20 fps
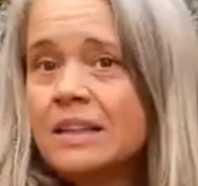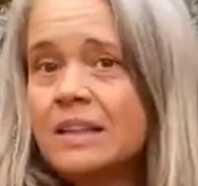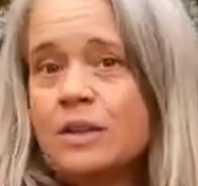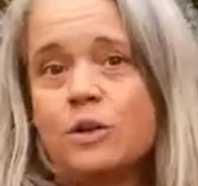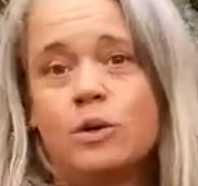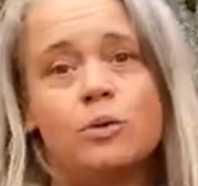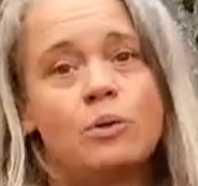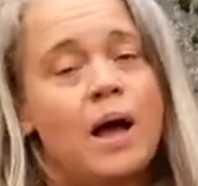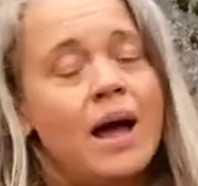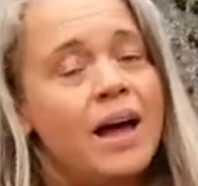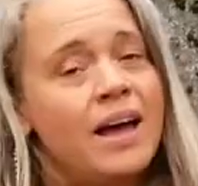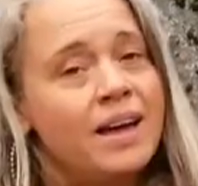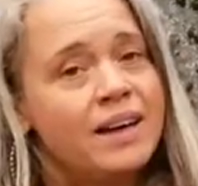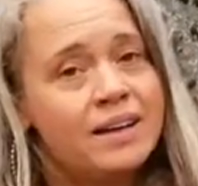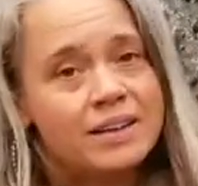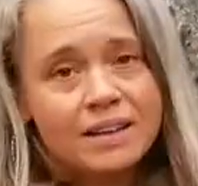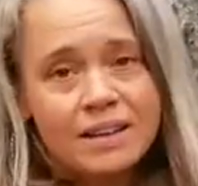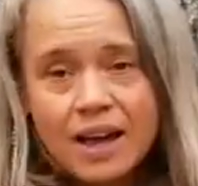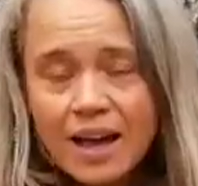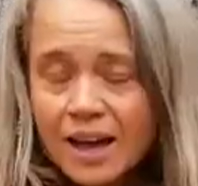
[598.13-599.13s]
You know,
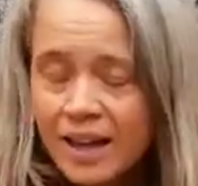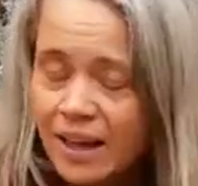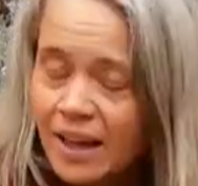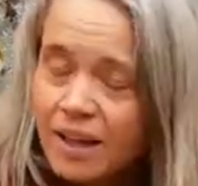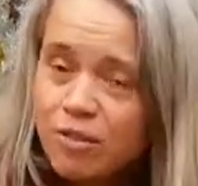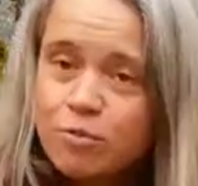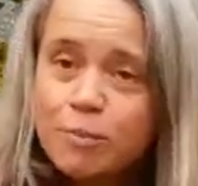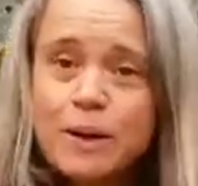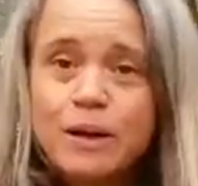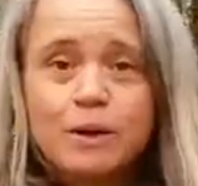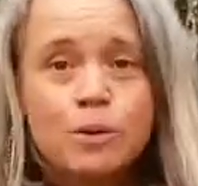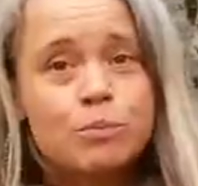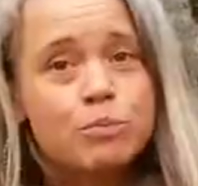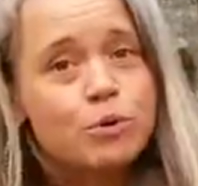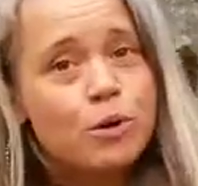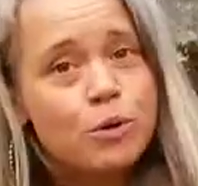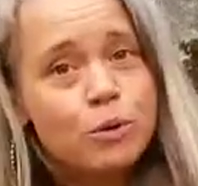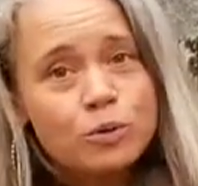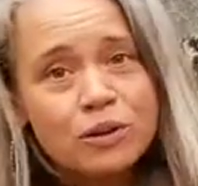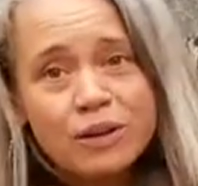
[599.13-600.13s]
I, I have been
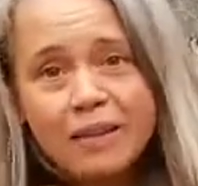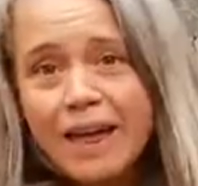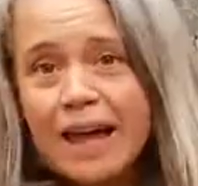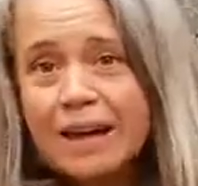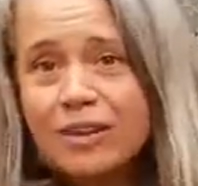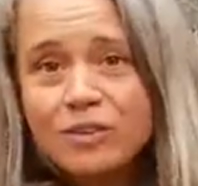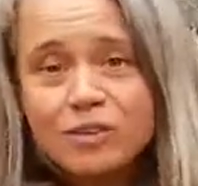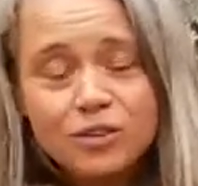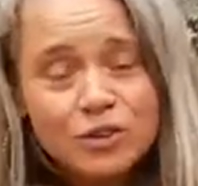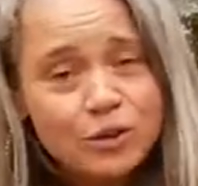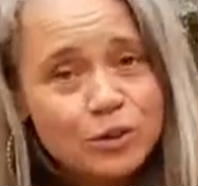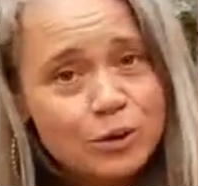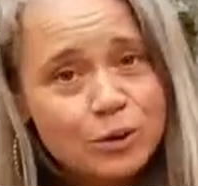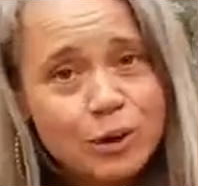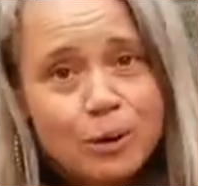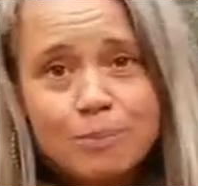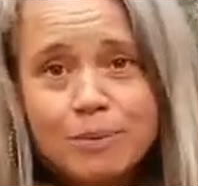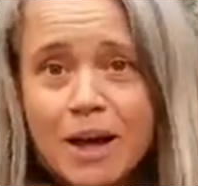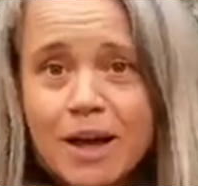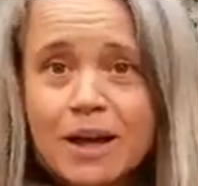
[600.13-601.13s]
prone to that too,
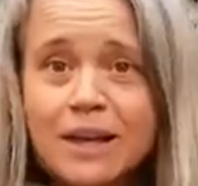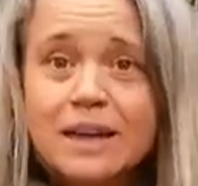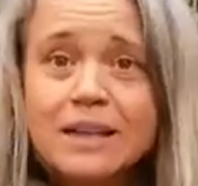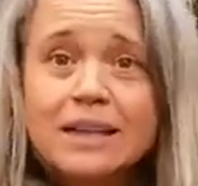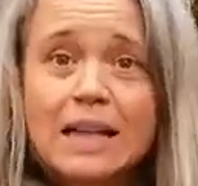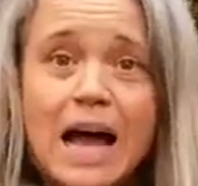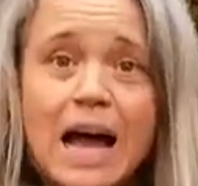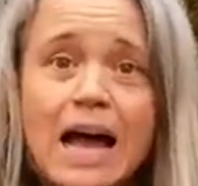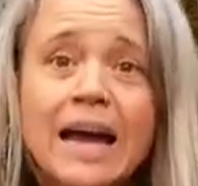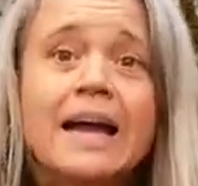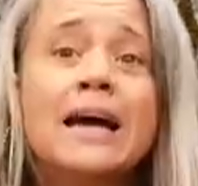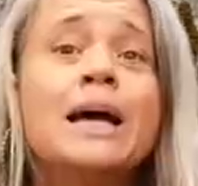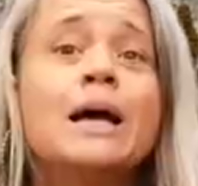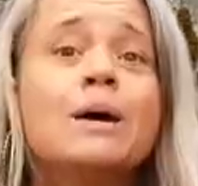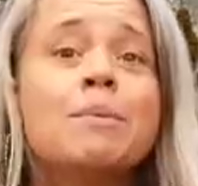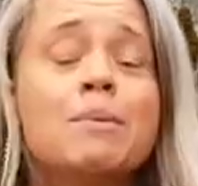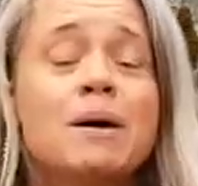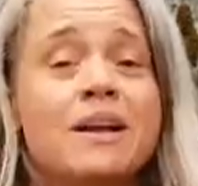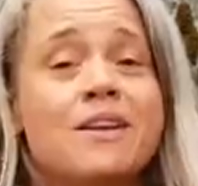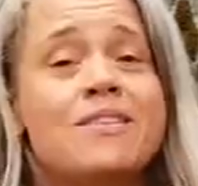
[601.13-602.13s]
I'm not gonna lie,
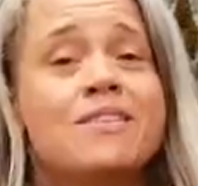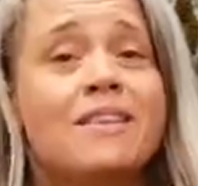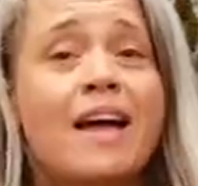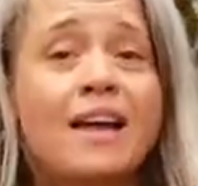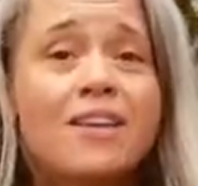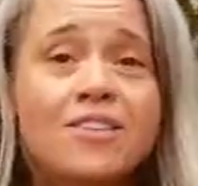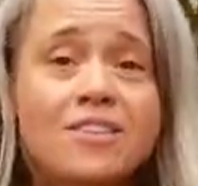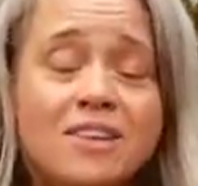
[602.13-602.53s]
but it's nice